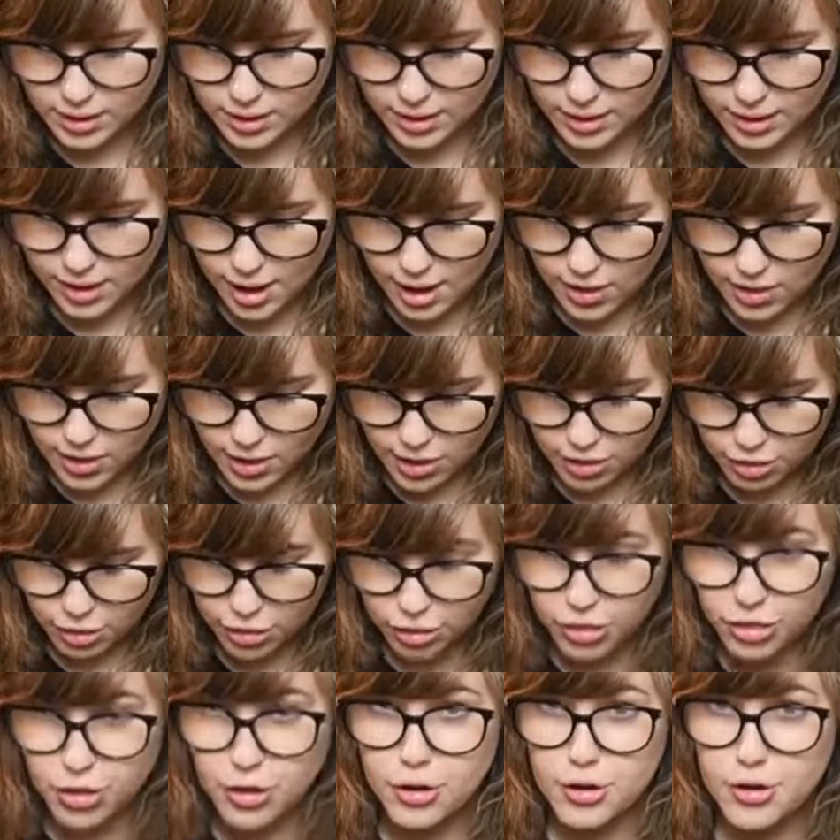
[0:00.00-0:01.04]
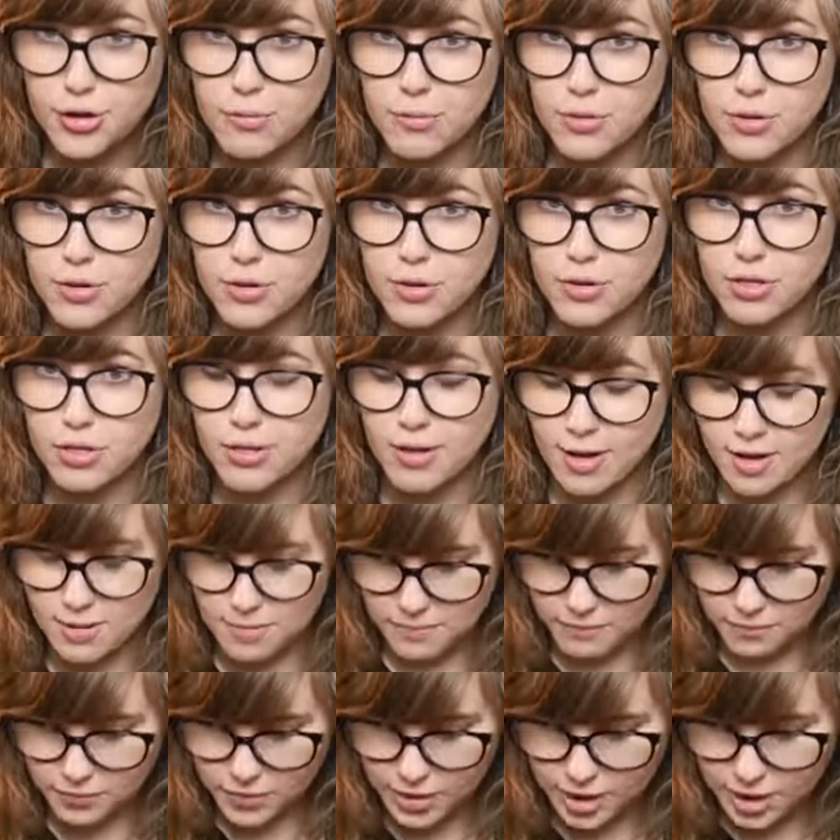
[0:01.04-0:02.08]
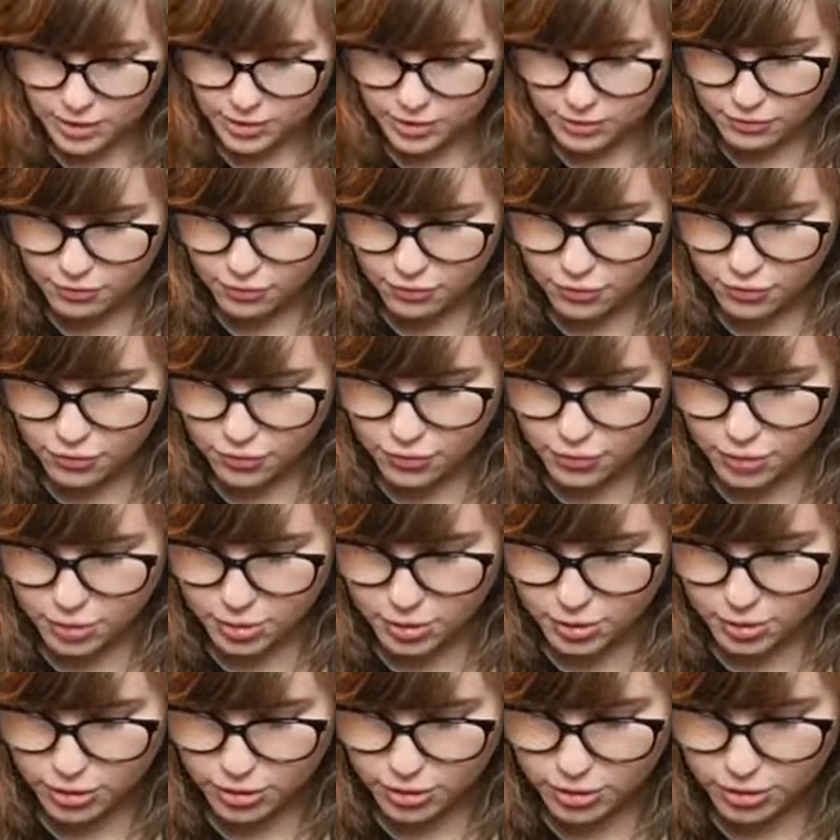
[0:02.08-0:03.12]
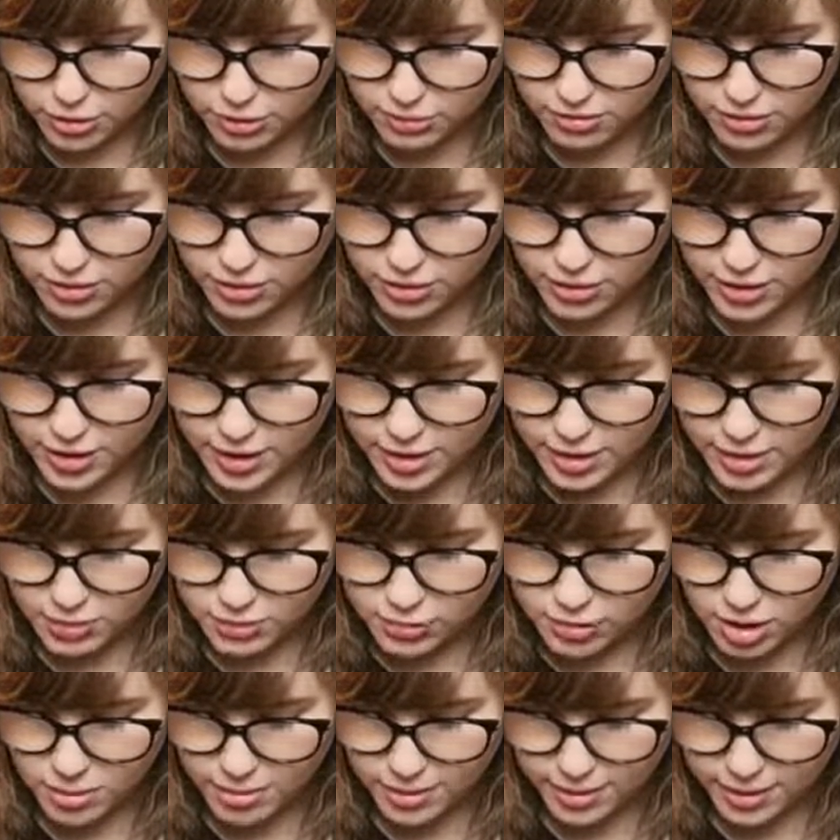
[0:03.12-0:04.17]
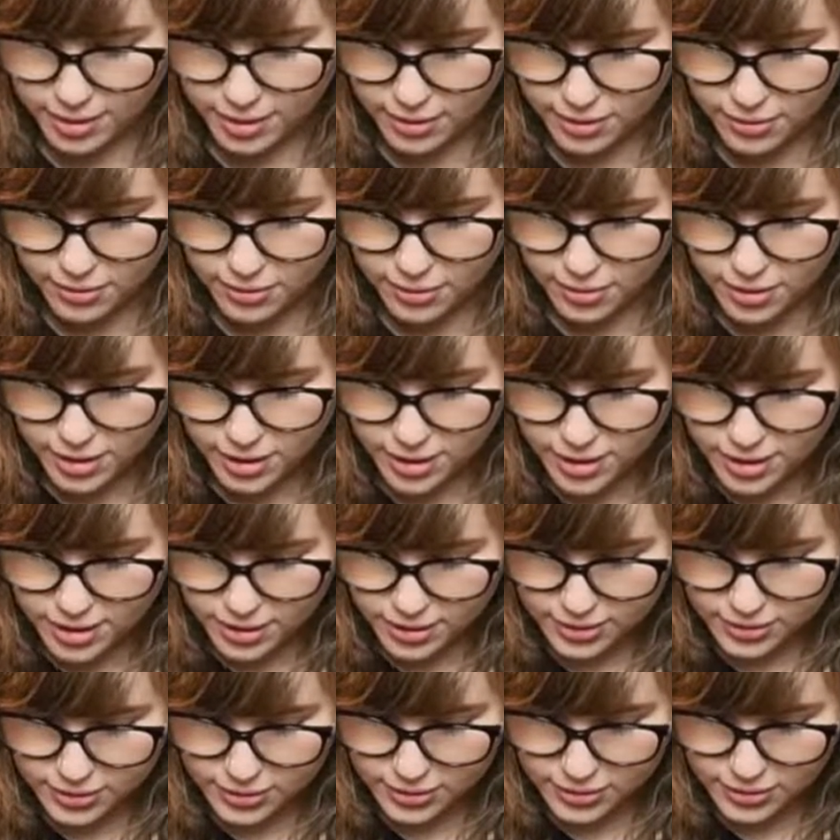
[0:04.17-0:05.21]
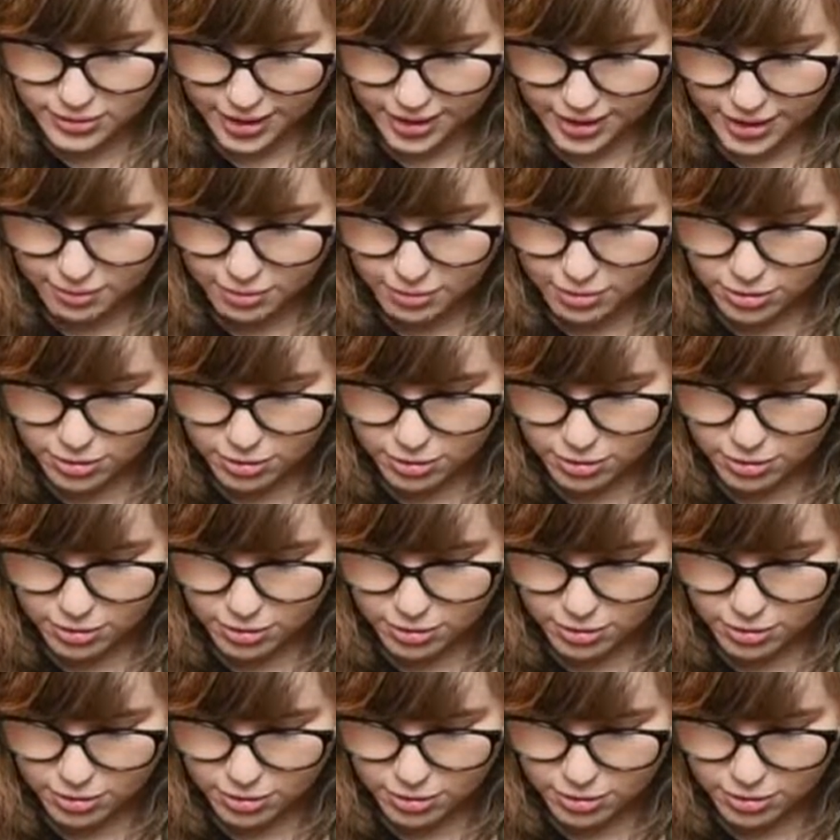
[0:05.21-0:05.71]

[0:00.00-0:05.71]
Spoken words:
and then 3rd with your thumb, and then 4th with the tremolo, 2nd with your